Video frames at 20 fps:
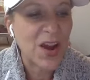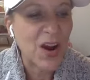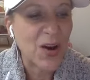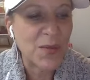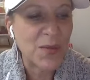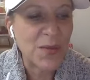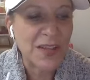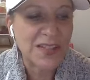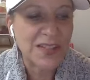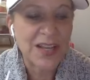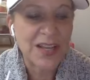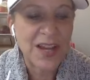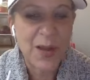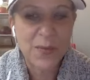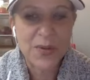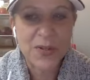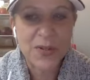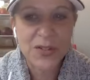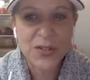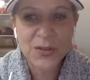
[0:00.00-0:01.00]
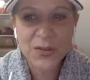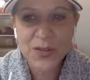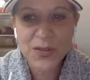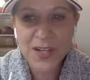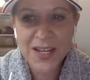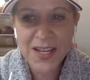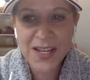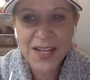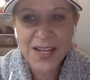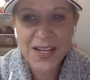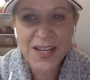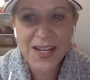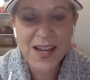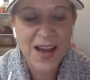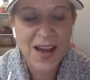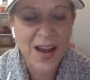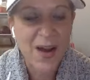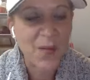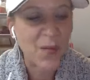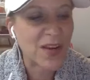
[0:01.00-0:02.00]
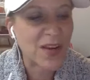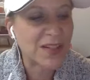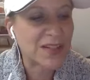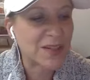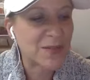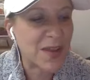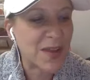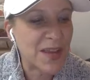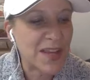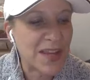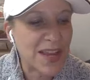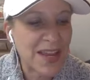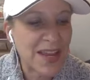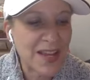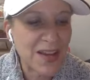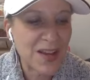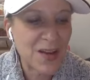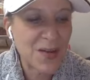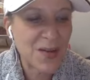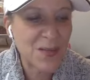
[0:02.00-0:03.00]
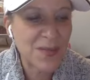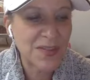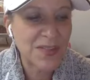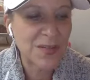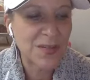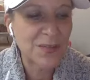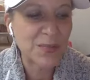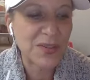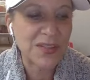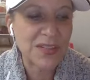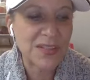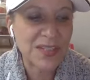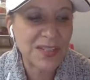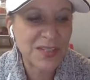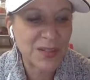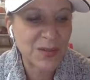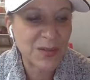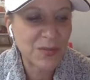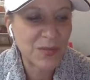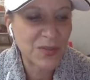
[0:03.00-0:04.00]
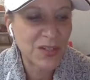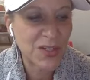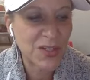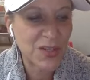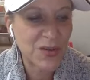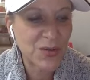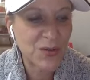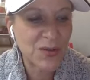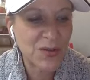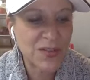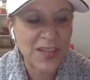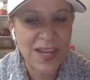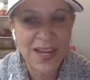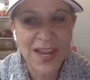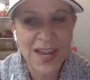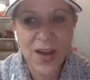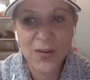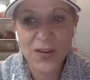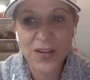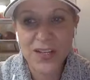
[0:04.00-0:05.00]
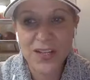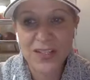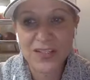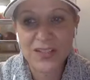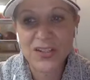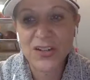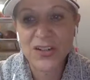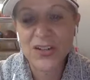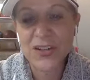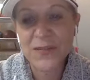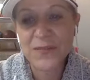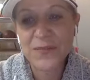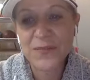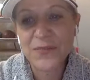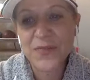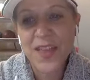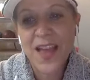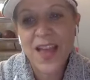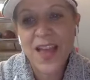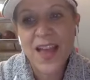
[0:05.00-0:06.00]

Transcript: our amazing opportunity, um, ways to make income, simple systems to use, and how to get started.